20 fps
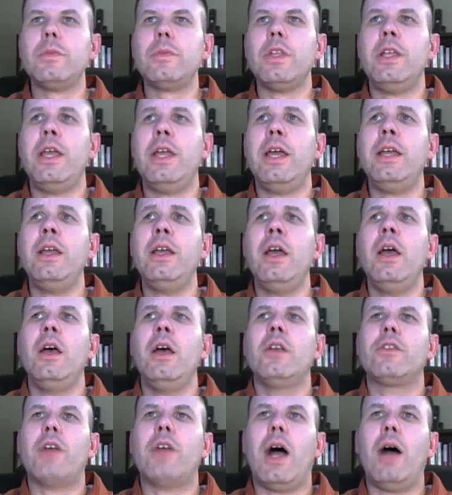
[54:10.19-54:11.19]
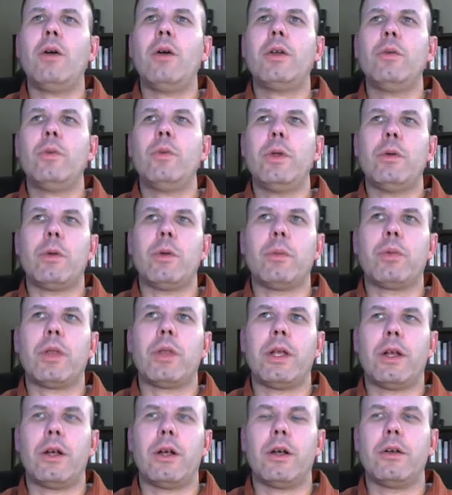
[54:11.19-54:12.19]
Okay, so how can we
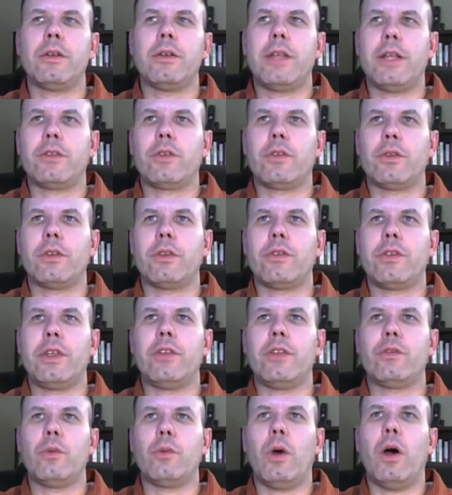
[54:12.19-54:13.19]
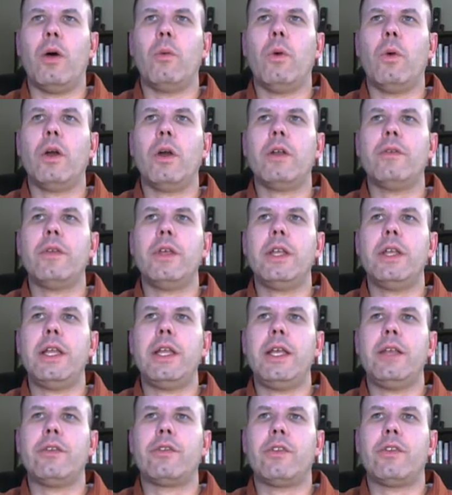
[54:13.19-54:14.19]
repair dental disease? Well, one of it
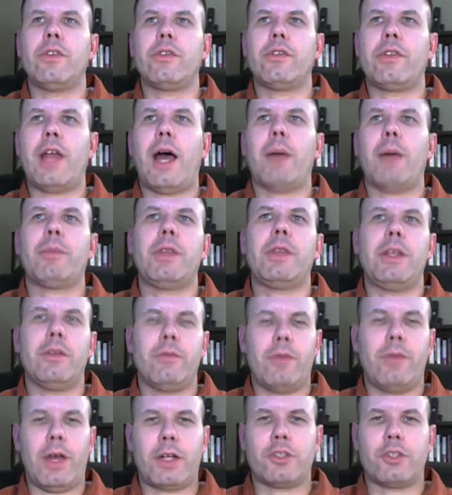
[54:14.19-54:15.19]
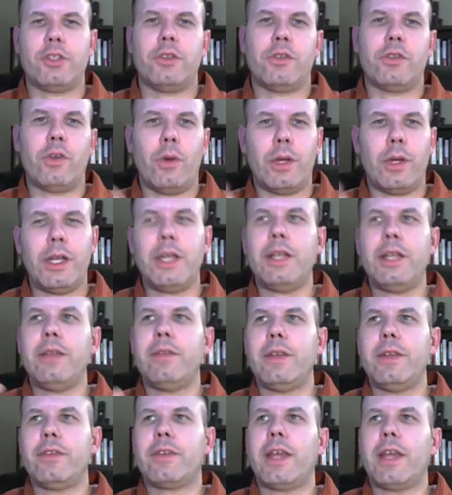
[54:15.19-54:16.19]
is to stop the infection. So in any of
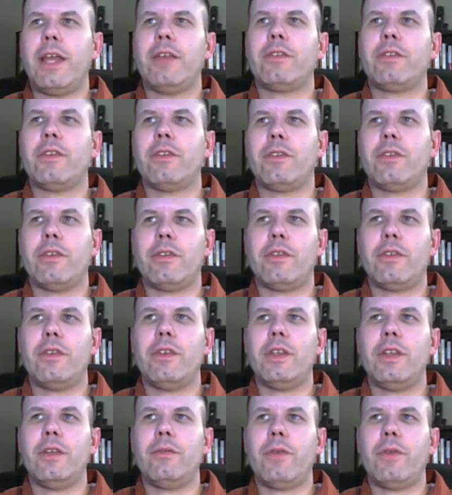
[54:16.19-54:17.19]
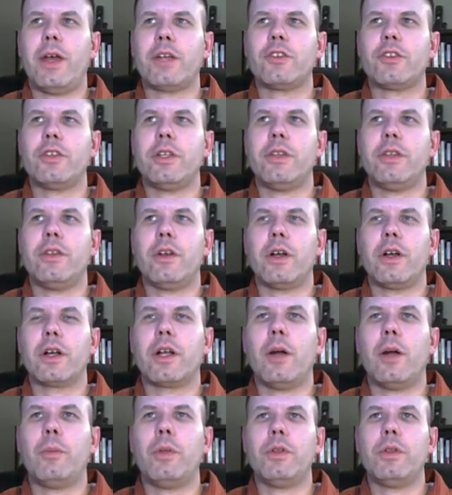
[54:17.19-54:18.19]
these cases, this is an infection, and there are a
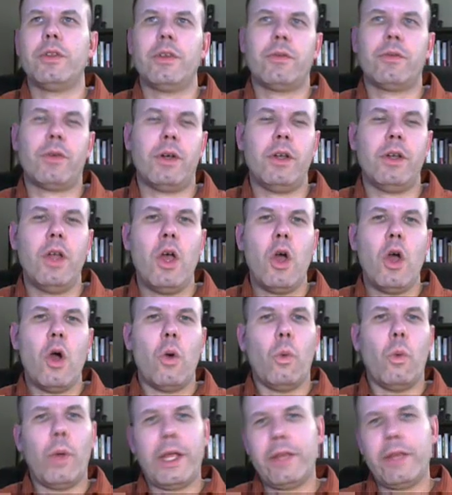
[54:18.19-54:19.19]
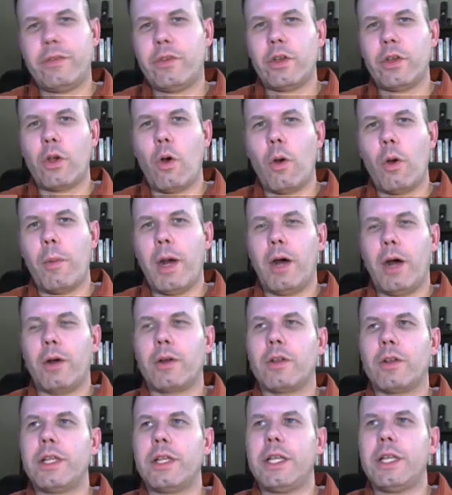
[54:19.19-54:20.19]
couple of different ways to go about
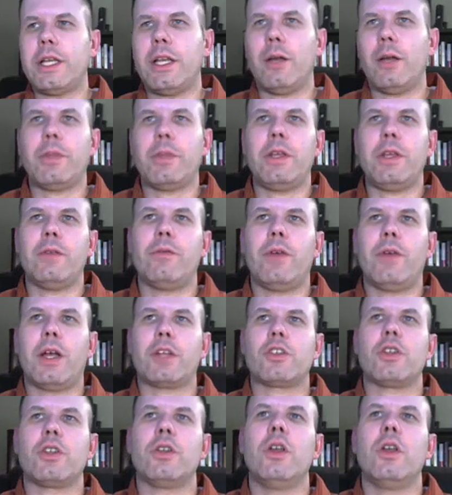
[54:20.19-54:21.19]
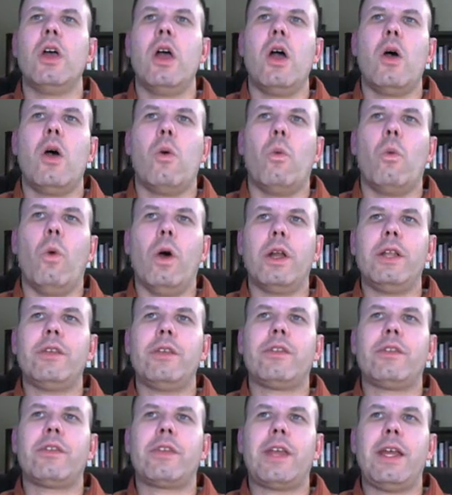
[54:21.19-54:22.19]
cleaning up the infection. One
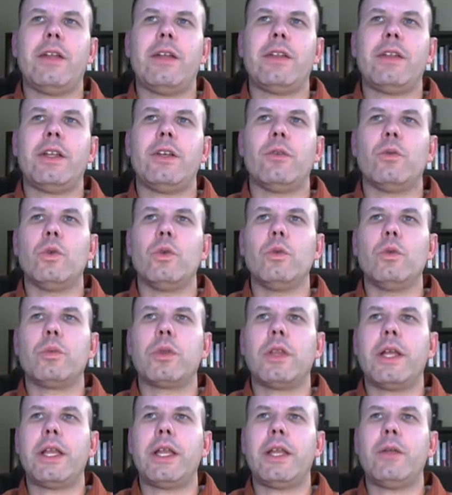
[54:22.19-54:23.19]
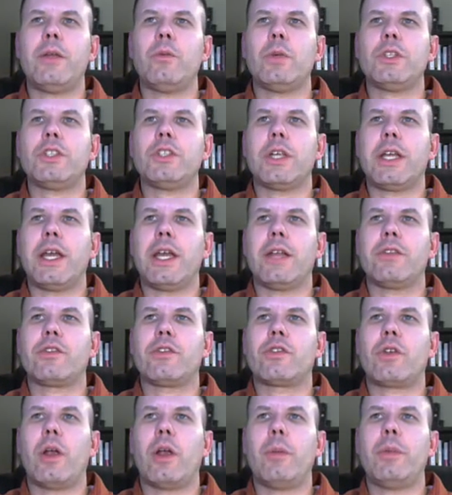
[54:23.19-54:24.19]
is scaling and root planing, which again,
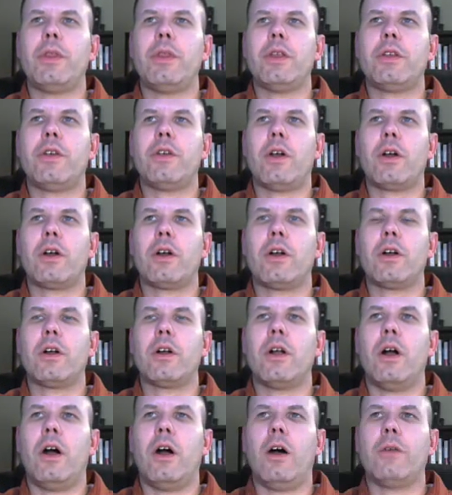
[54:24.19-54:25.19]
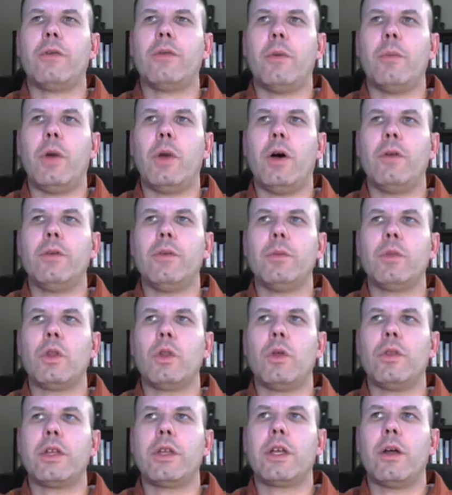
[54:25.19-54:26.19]
scraping the tartar off above and below
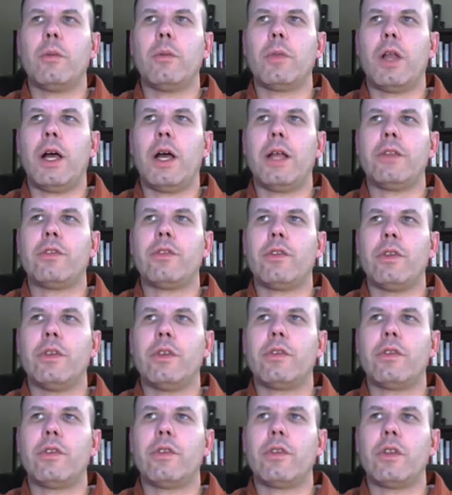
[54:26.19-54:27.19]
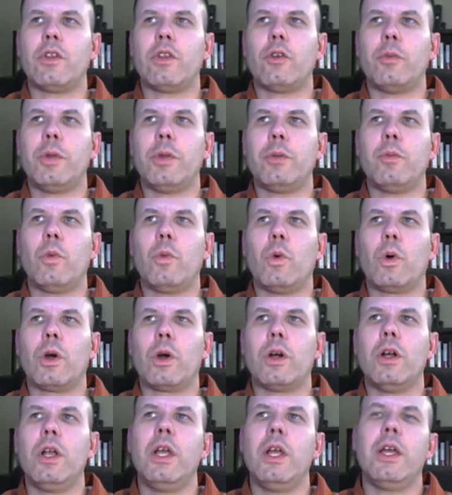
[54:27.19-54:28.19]
the gum line. So this is a little bit more
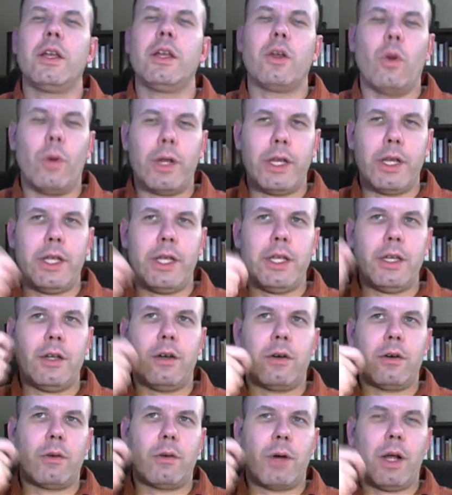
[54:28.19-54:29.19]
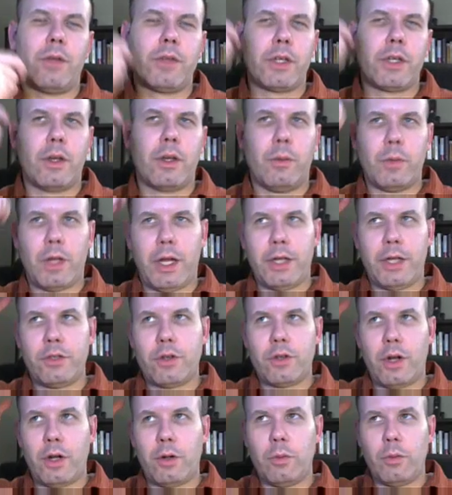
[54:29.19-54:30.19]
going in and around the gum line,
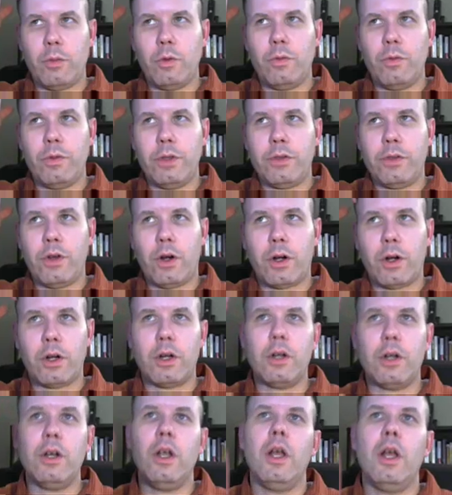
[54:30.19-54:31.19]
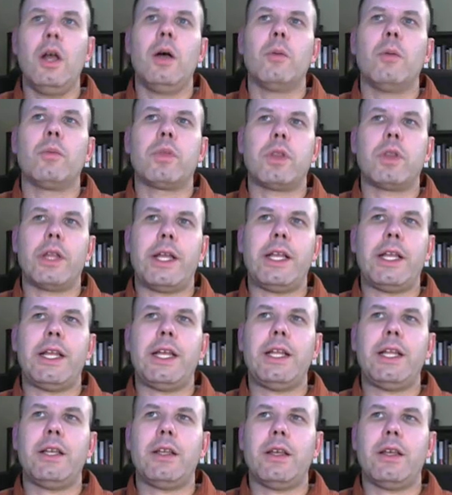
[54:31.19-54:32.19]
trying to remove the tartar.
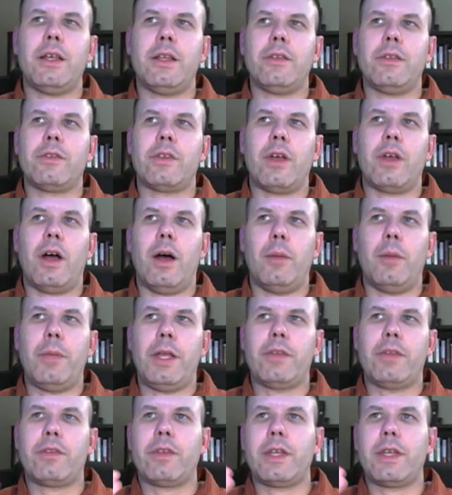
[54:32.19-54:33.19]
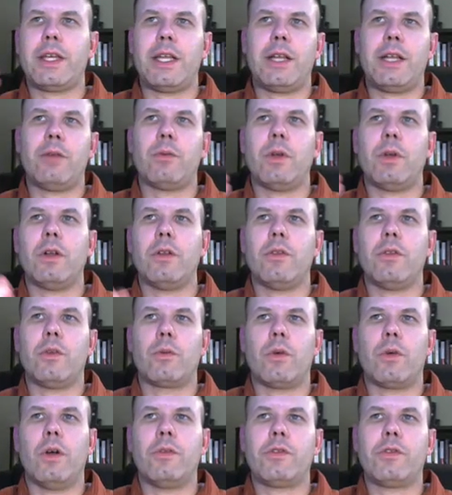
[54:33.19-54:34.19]
Planing is basically getting rid of the
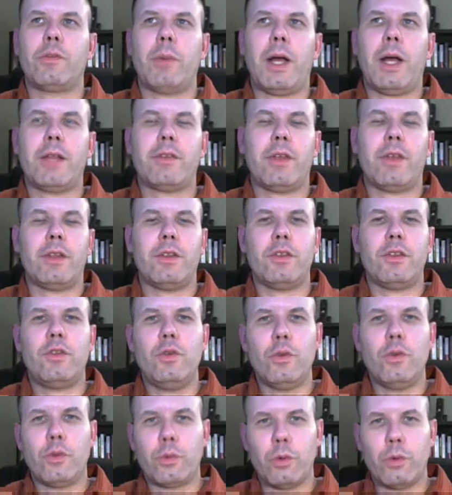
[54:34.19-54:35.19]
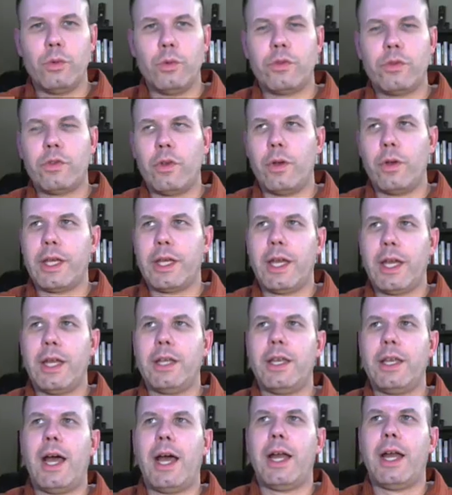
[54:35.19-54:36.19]
rough spots on the tooth root. So again,
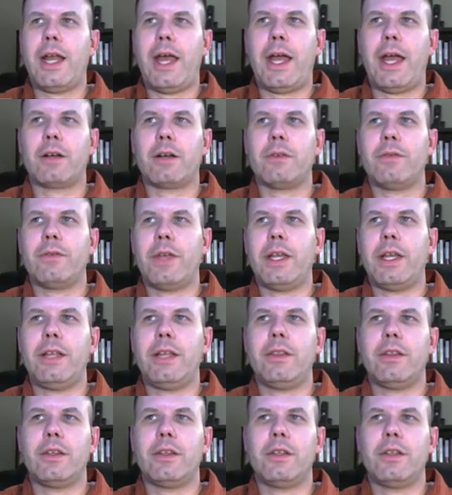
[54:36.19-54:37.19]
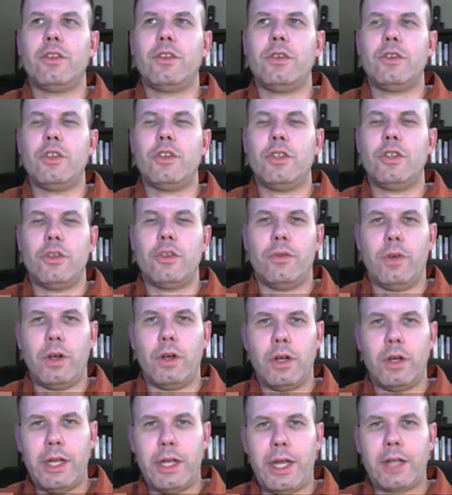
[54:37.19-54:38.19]
not aggravating the
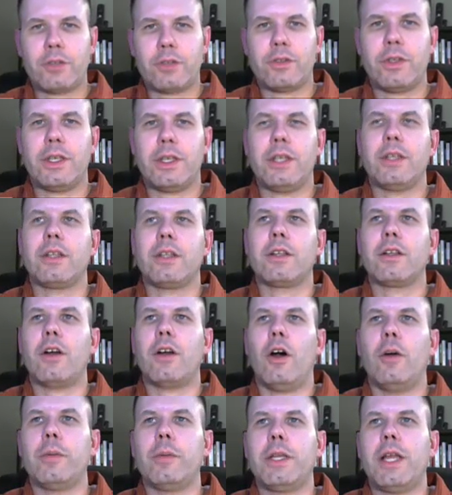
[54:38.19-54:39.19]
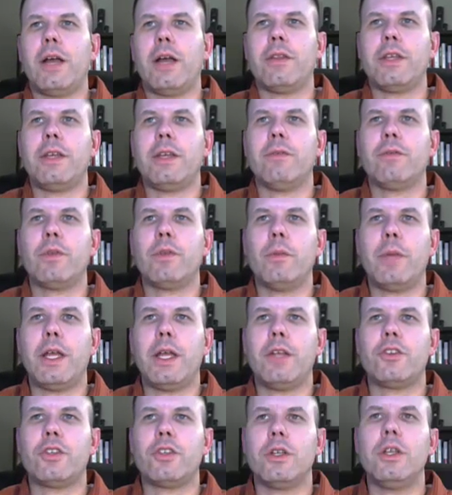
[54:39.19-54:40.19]
gingiva and actually calming down the
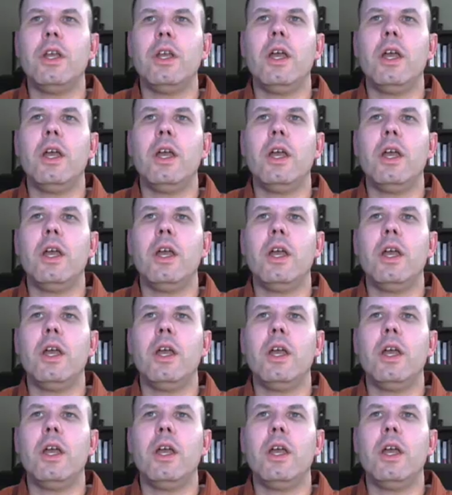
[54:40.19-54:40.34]
inflammation.